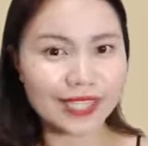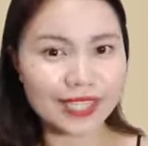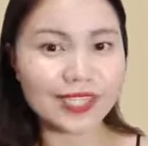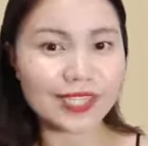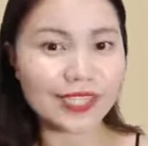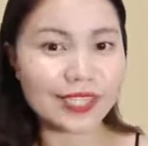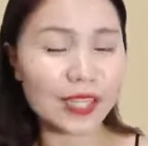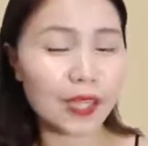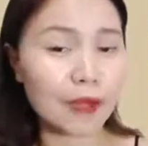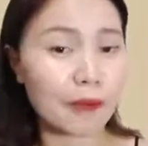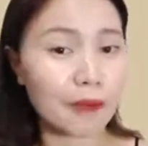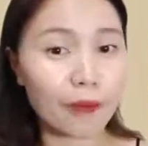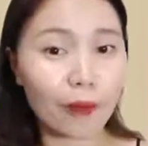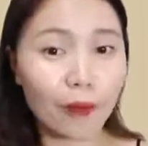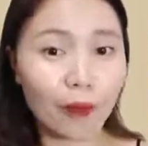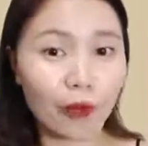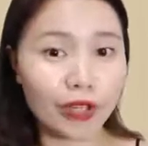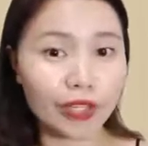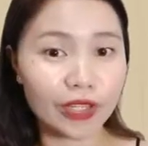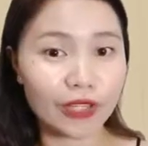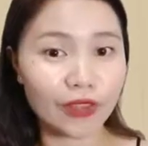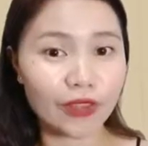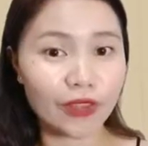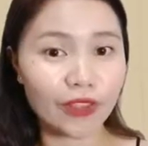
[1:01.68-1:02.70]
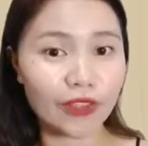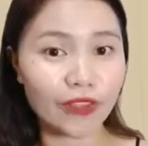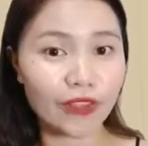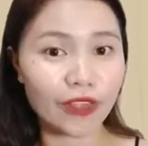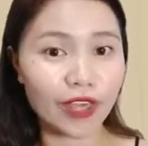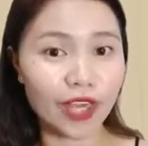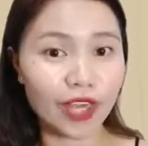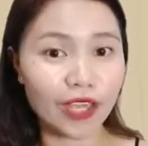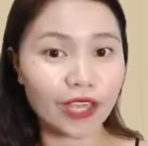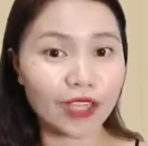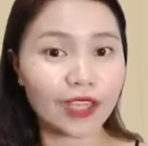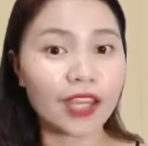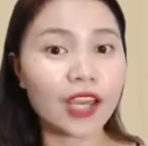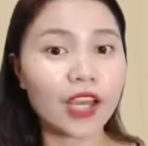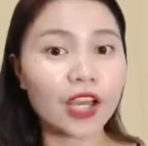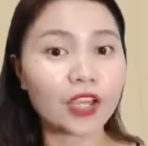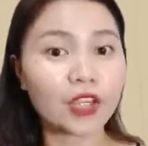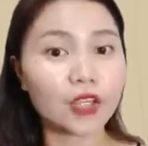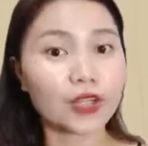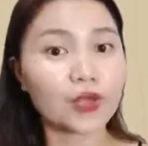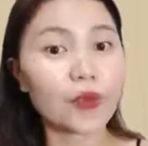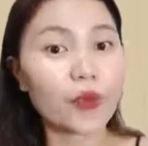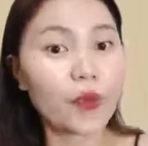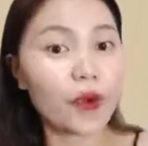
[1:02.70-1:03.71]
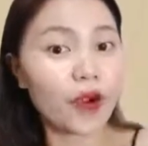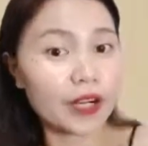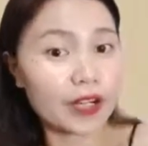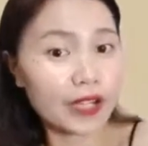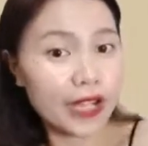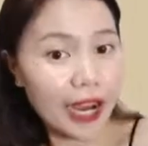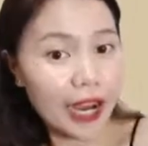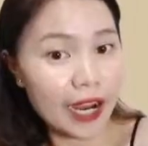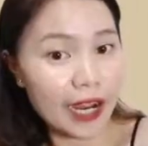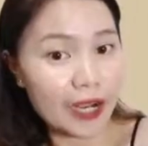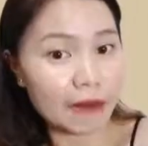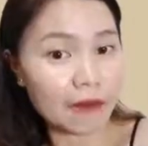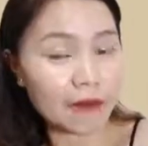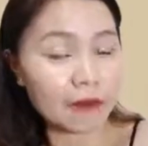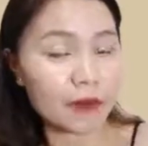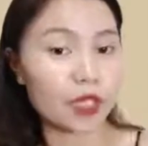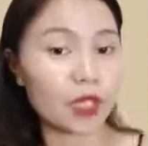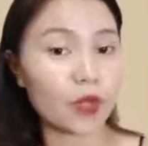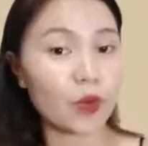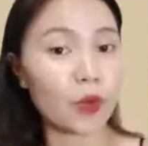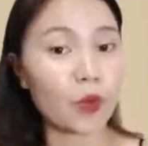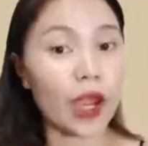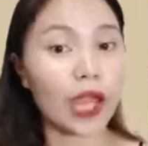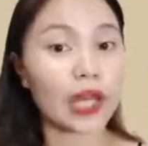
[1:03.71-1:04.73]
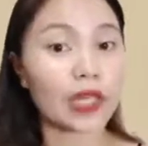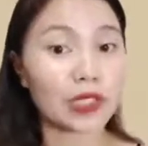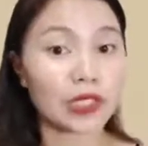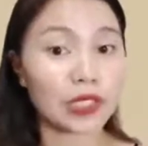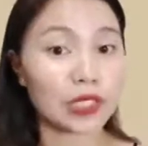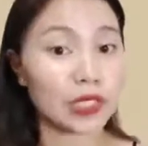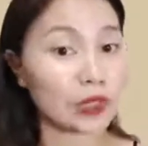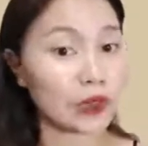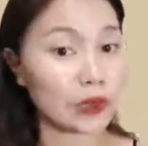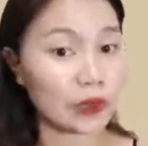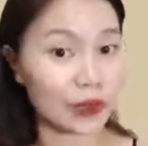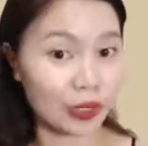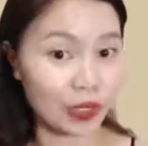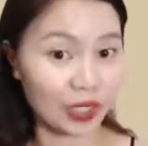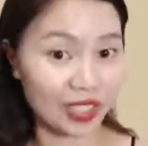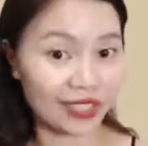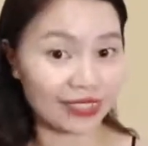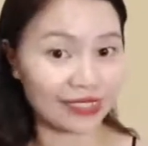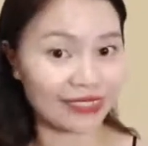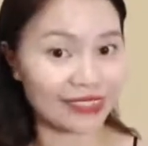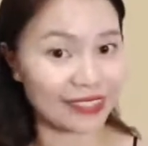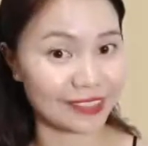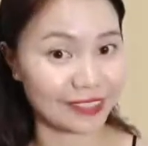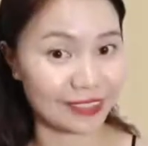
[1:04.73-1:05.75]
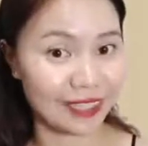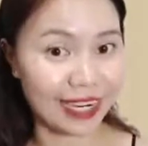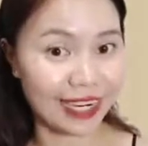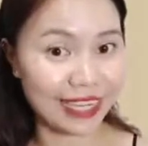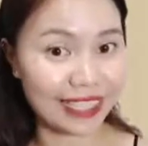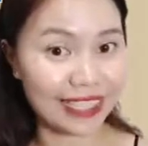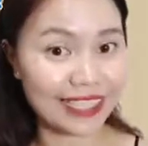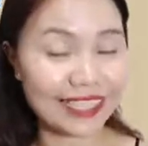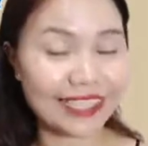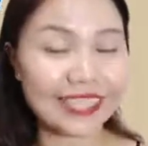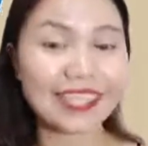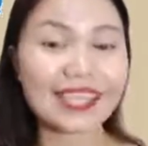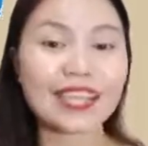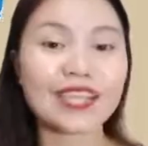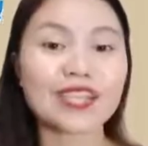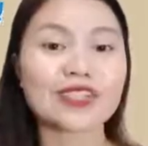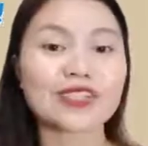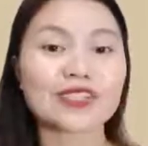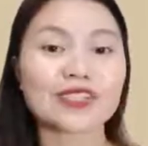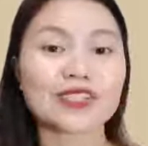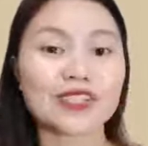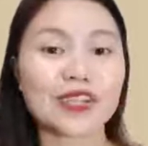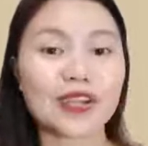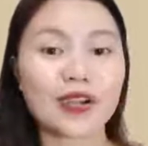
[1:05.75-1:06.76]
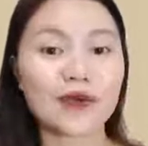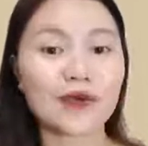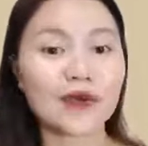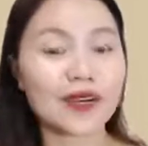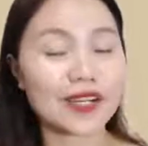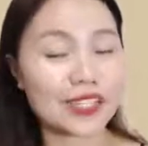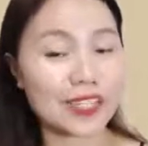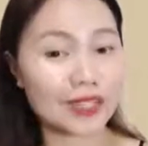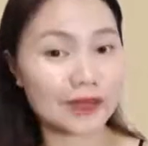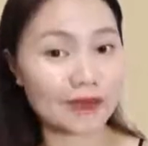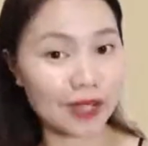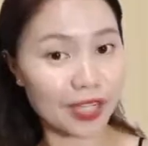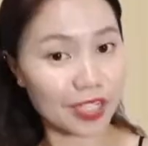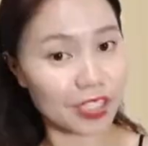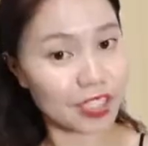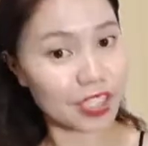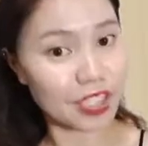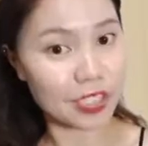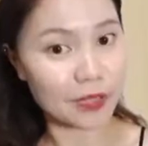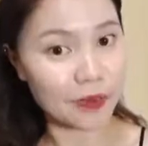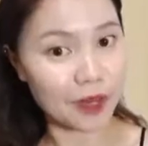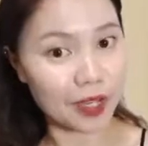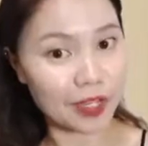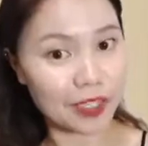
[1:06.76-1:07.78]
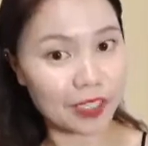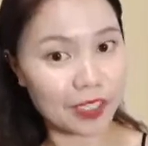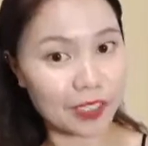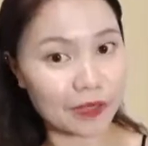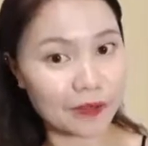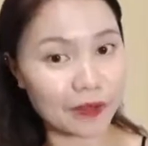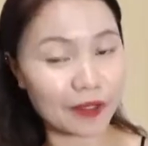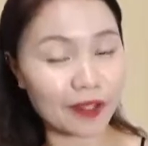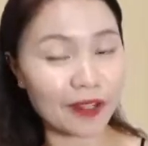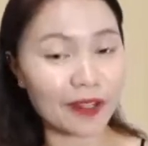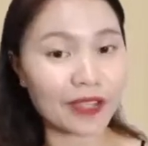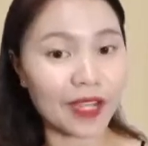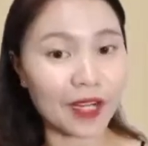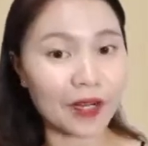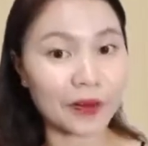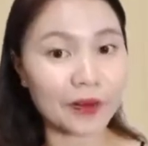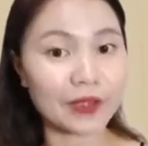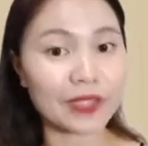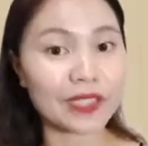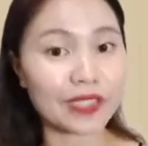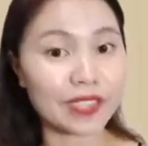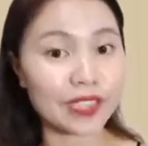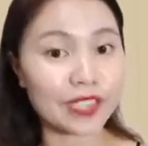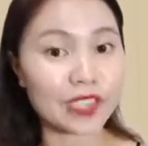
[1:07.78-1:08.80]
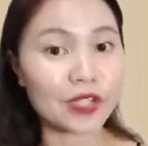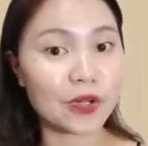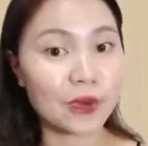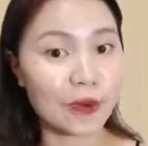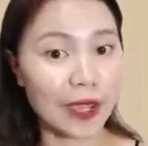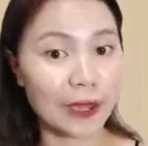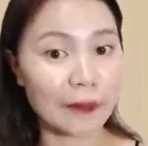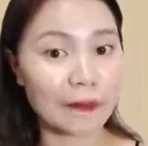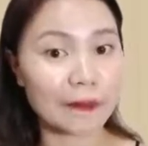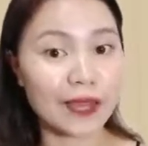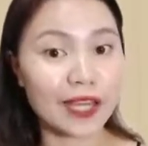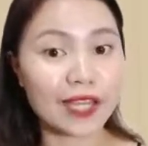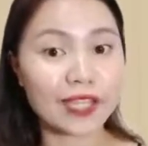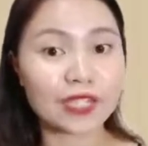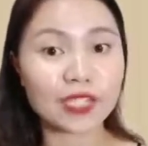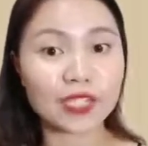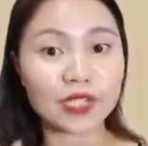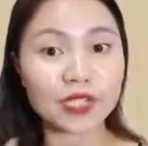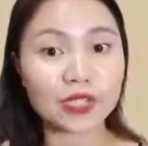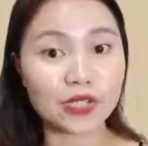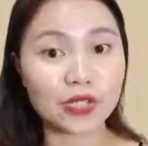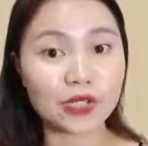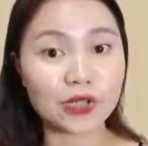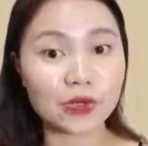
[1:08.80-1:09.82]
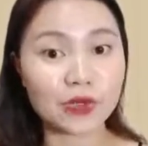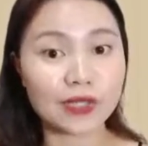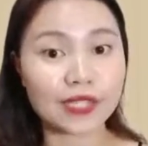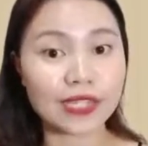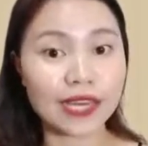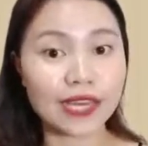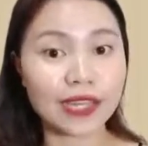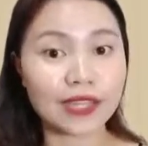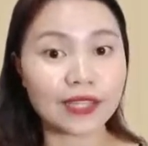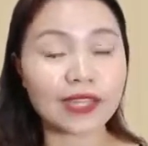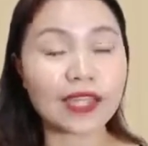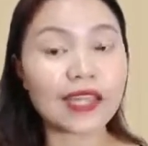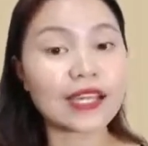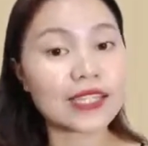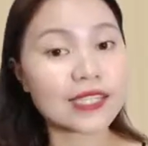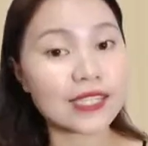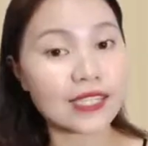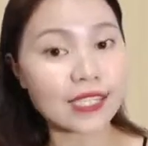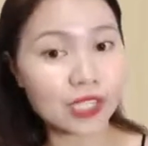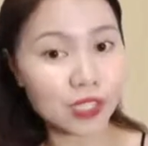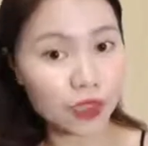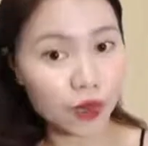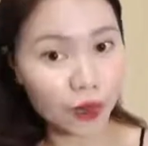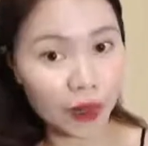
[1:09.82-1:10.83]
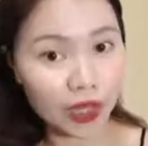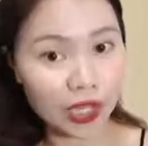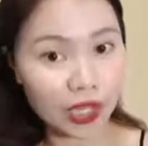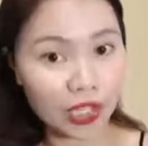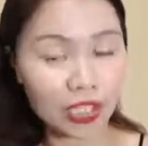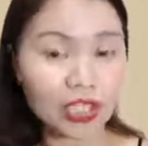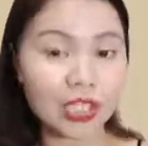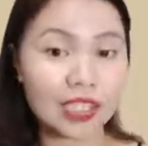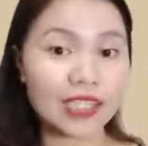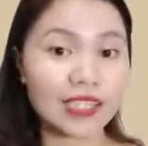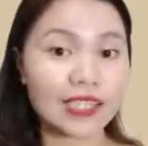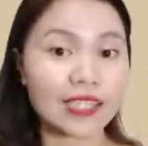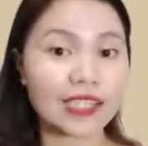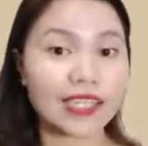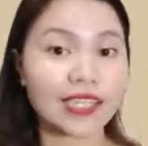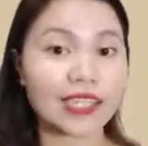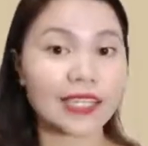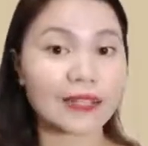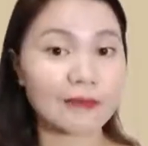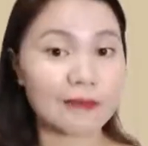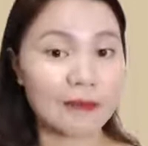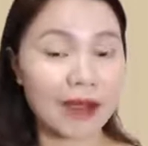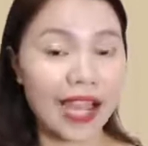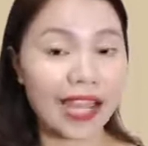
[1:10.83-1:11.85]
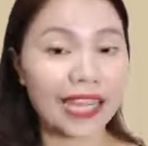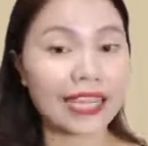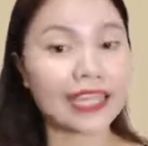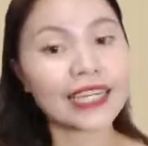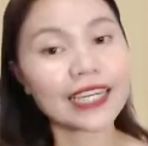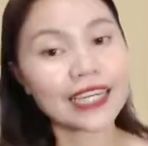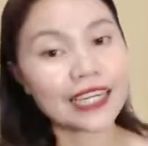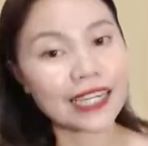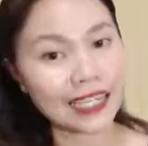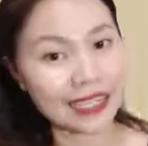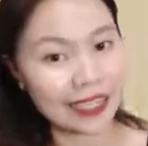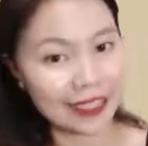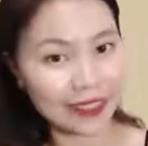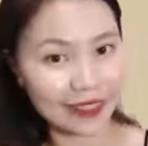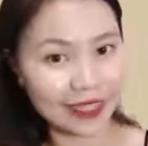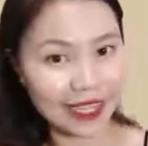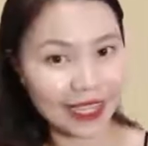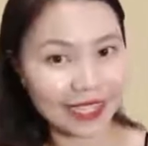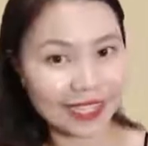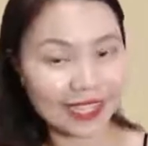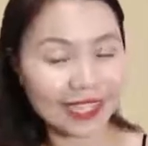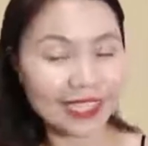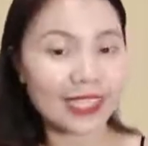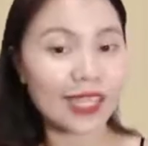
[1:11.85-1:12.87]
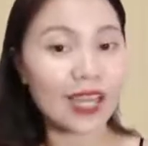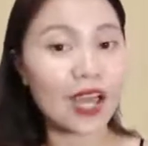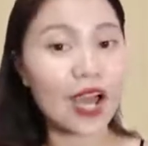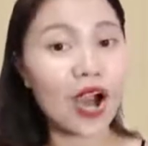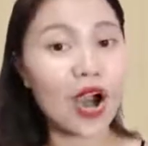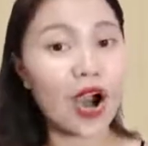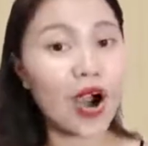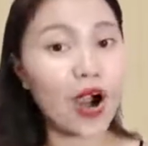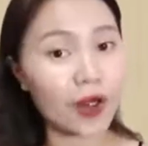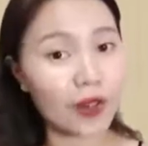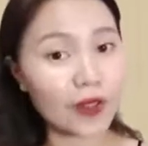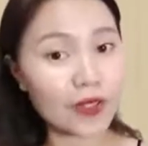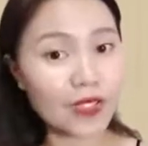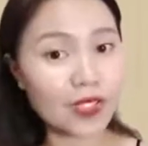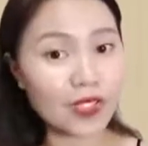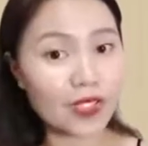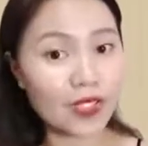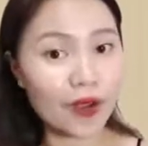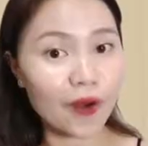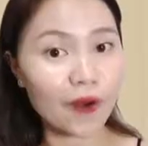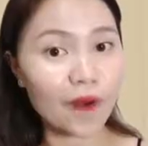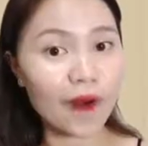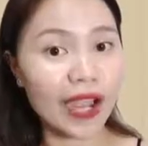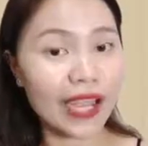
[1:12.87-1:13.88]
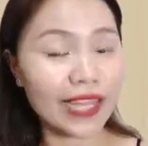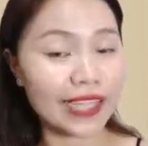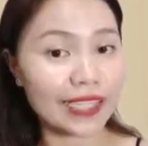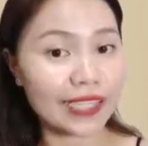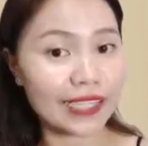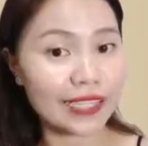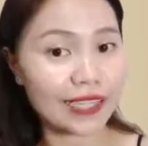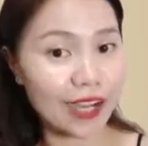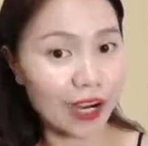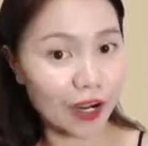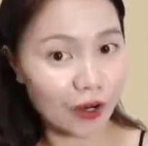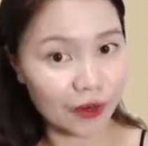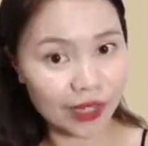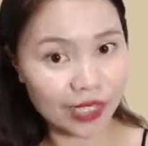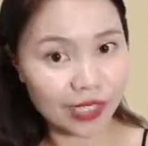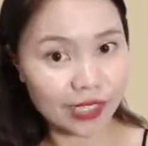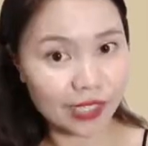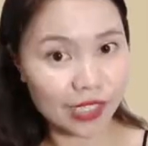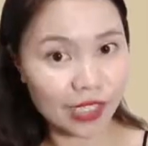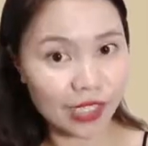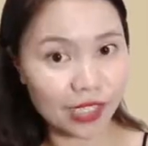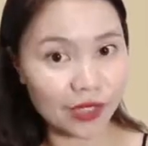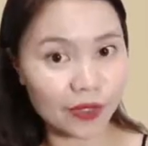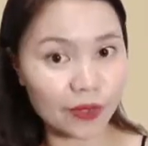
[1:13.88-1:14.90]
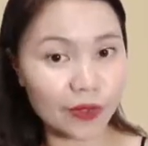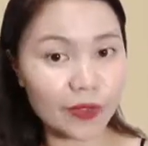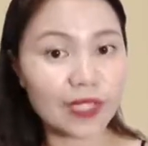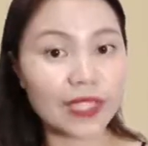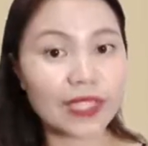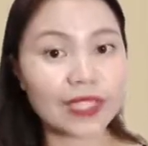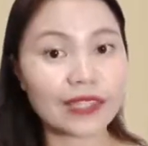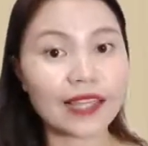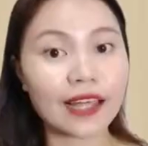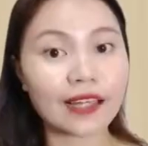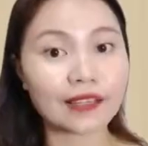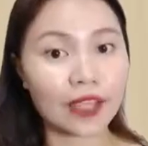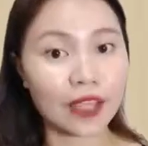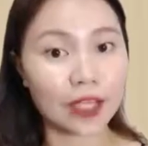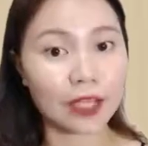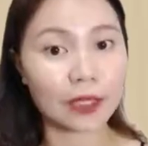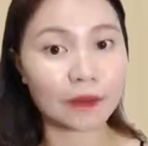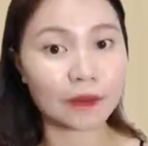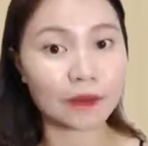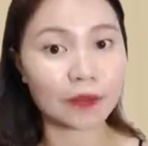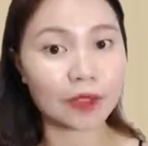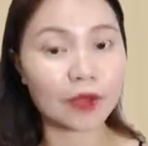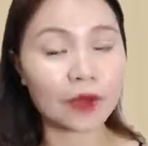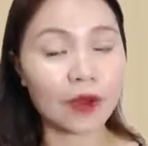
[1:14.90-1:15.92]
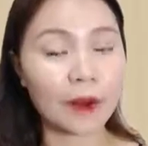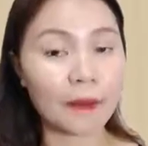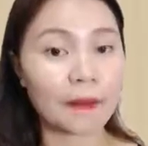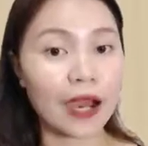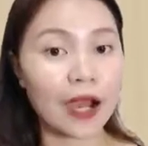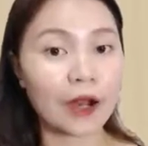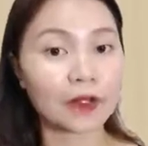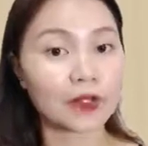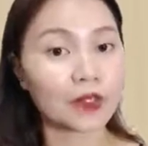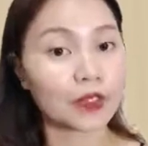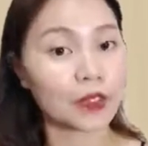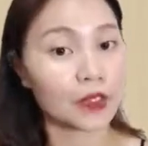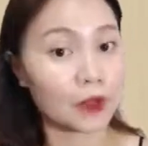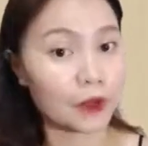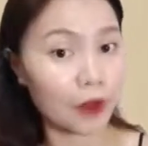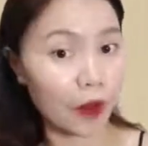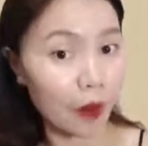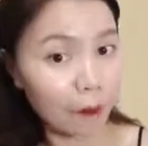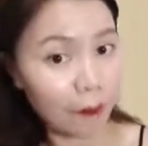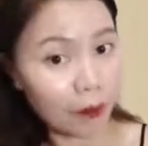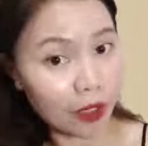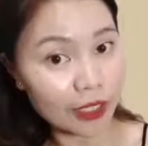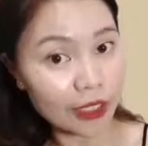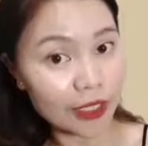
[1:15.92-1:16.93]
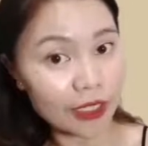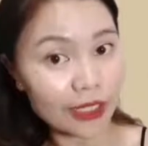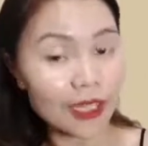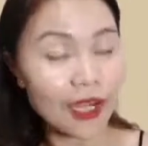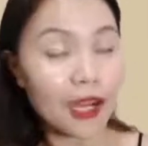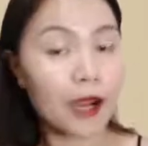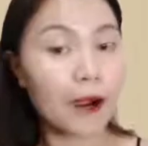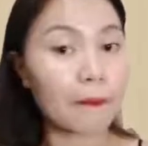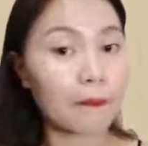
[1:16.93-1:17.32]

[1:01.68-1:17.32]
that's the important thing. You are happy while you learn, right? So as much as possible, I really do my best to do that situation in my class. Also, I can guarantee you that I'll help you about grammar,